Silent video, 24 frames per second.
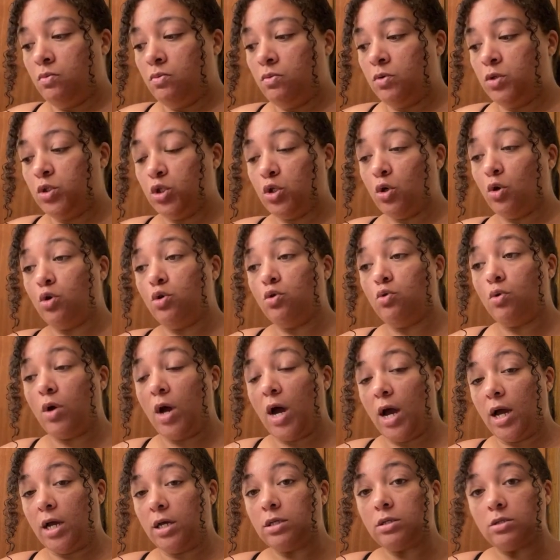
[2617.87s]
show you
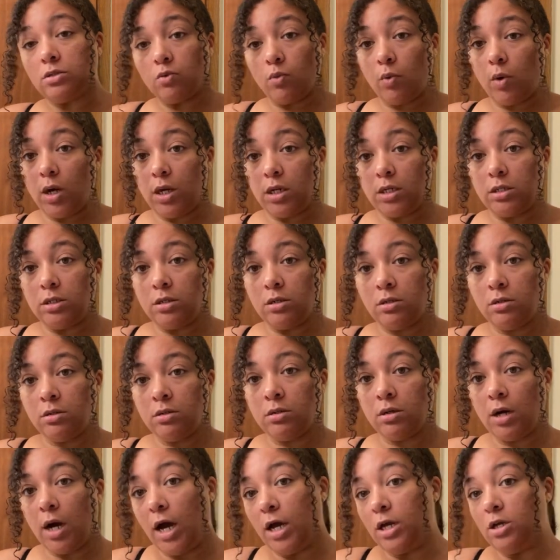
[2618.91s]
guys what
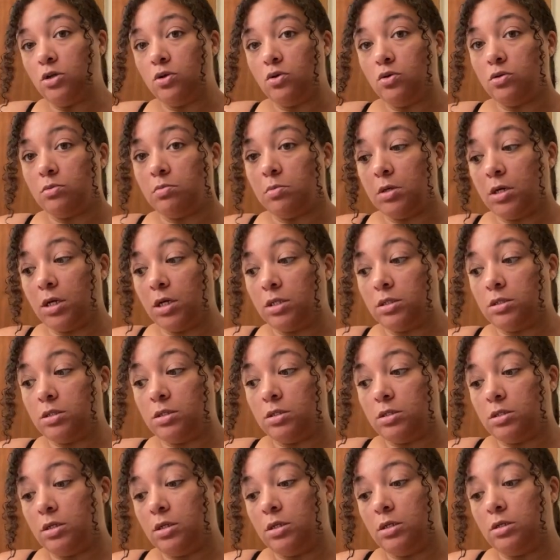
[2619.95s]
I use because
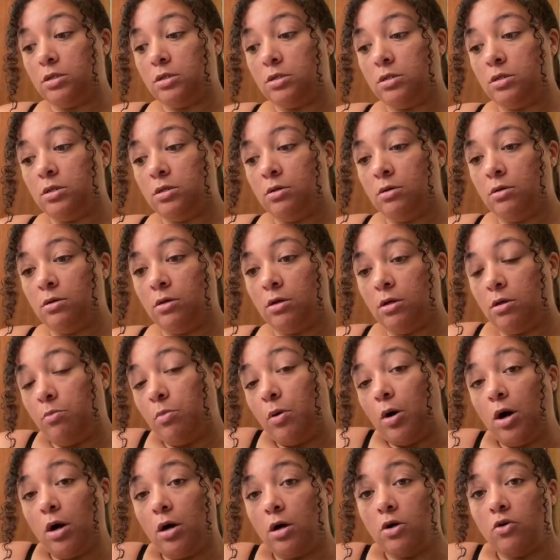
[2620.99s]
this is a
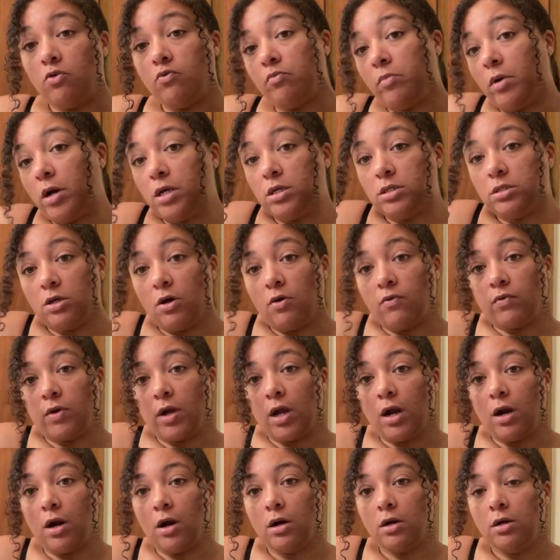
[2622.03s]
part of my
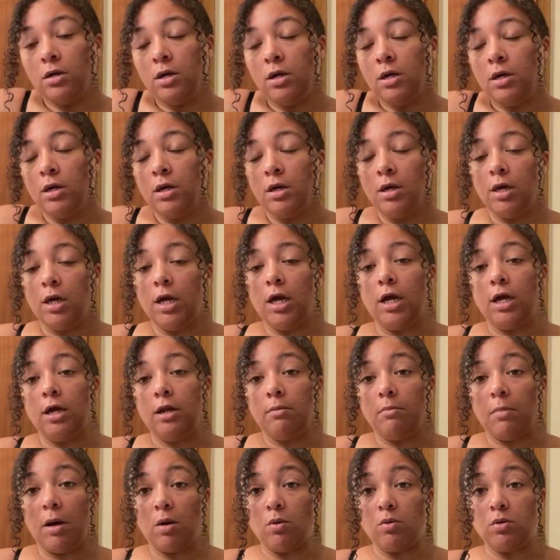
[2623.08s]
self-care
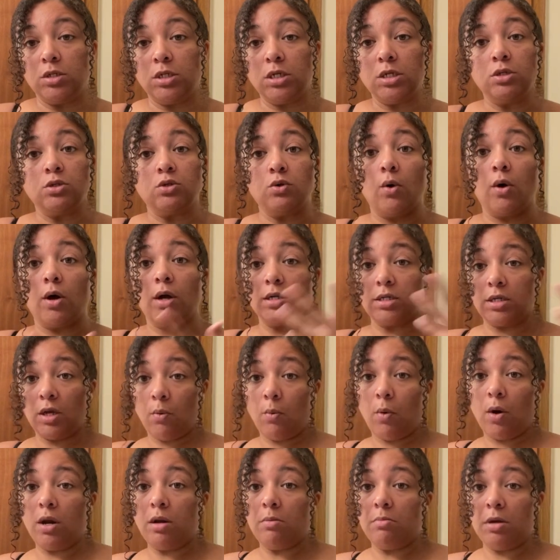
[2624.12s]
and my routine so because I
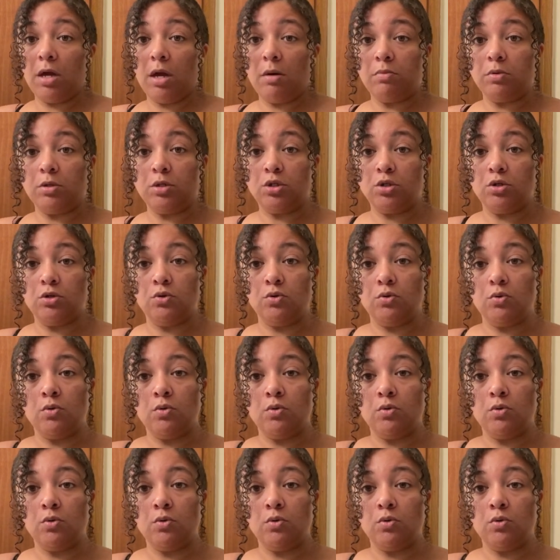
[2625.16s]
want to be able to